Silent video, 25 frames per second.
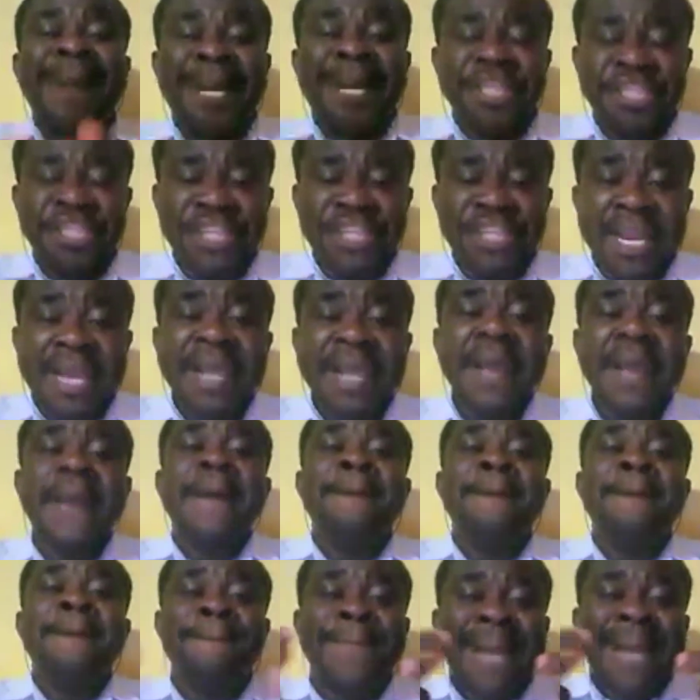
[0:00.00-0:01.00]
per share
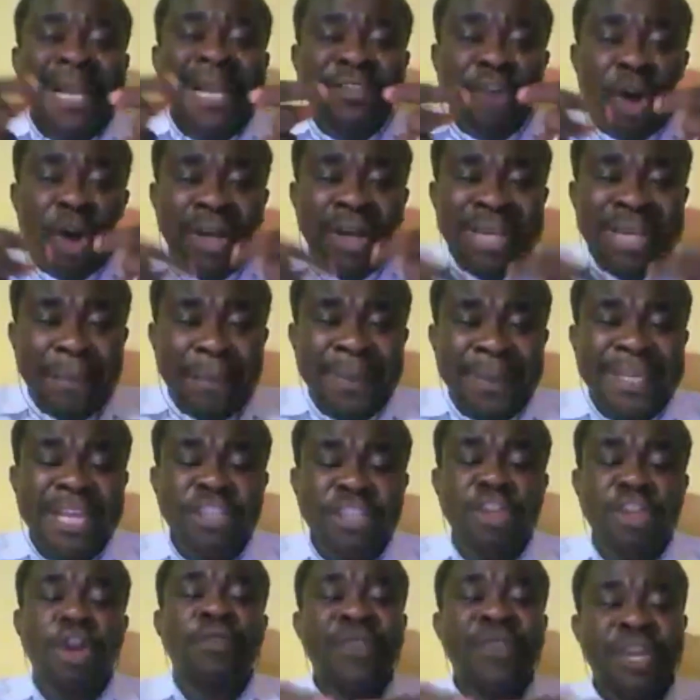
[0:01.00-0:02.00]
based on the
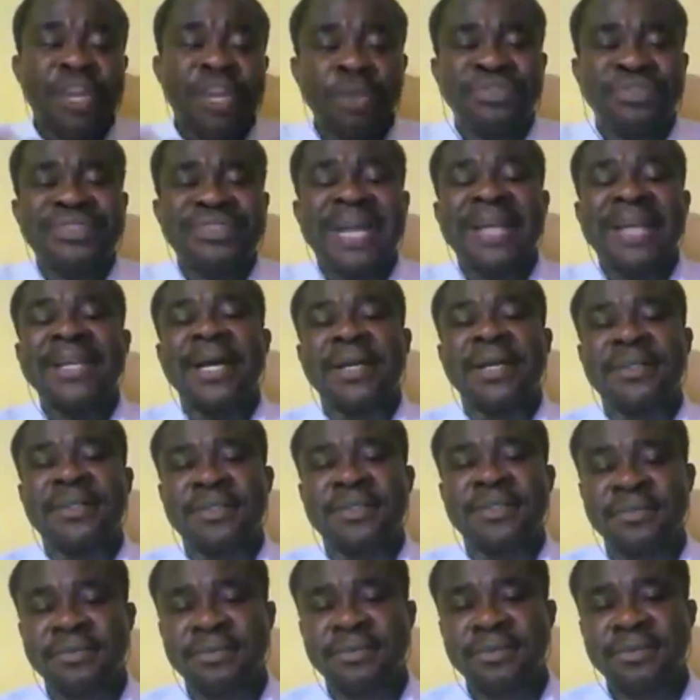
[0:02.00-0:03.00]
application of a new standard.
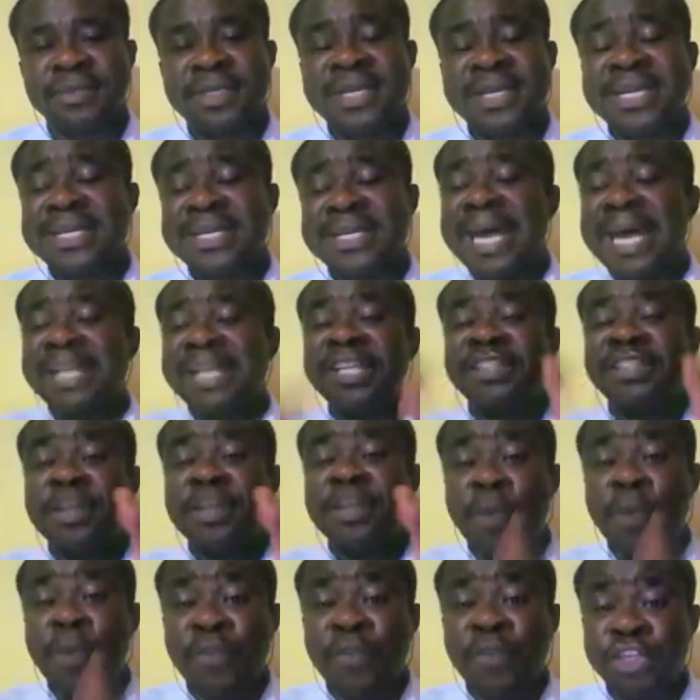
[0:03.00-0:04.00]
That is the
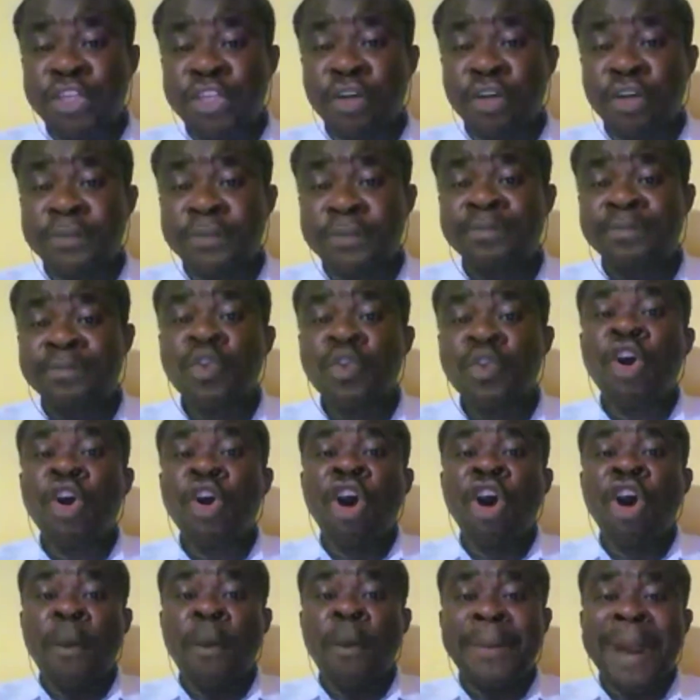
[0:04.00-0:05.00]
provision
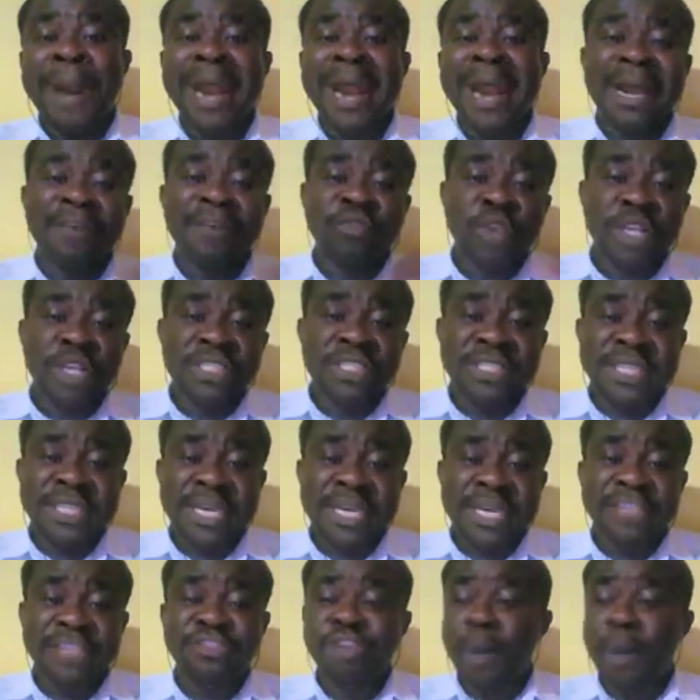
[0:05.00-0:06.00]
of paragraph
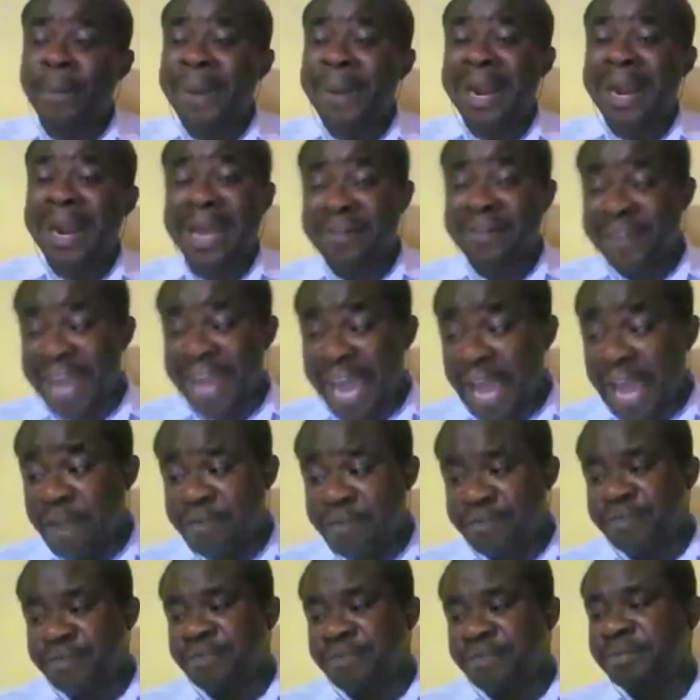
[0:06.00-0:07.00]
28, subparagraph F.
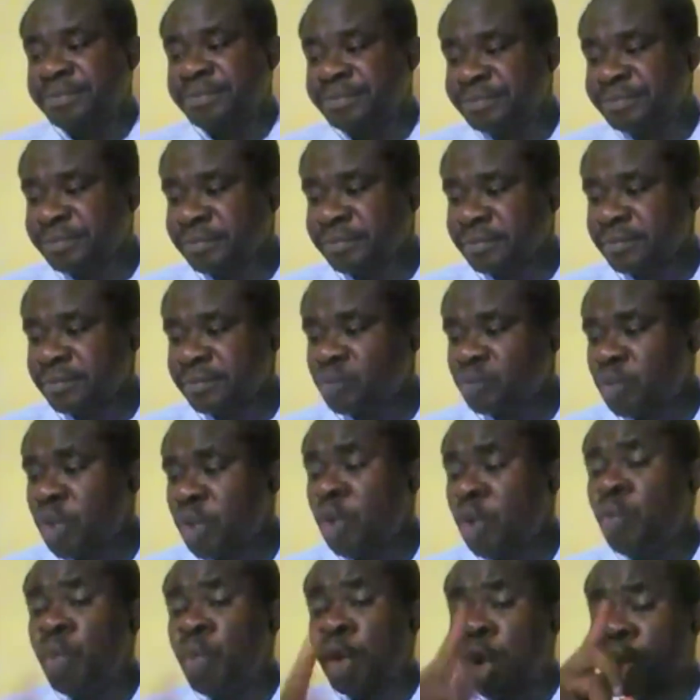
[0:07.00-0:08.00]

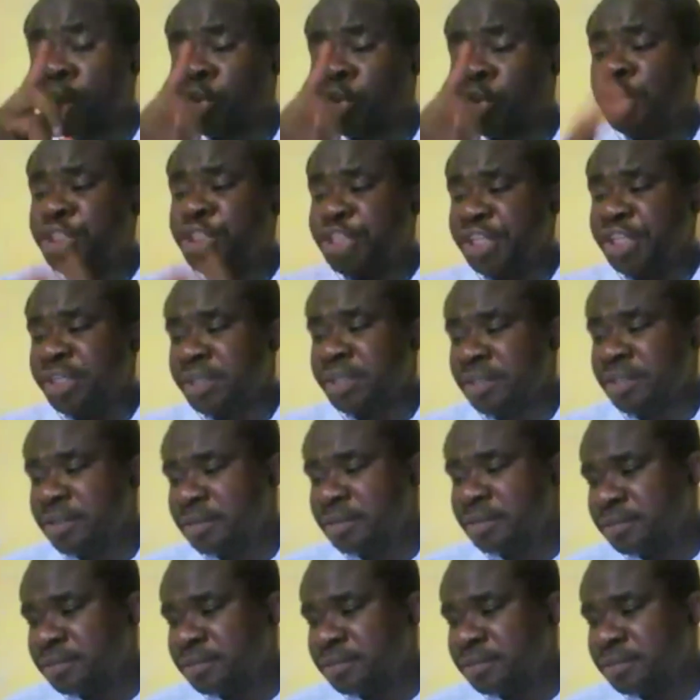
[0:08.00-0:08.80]
We go to G.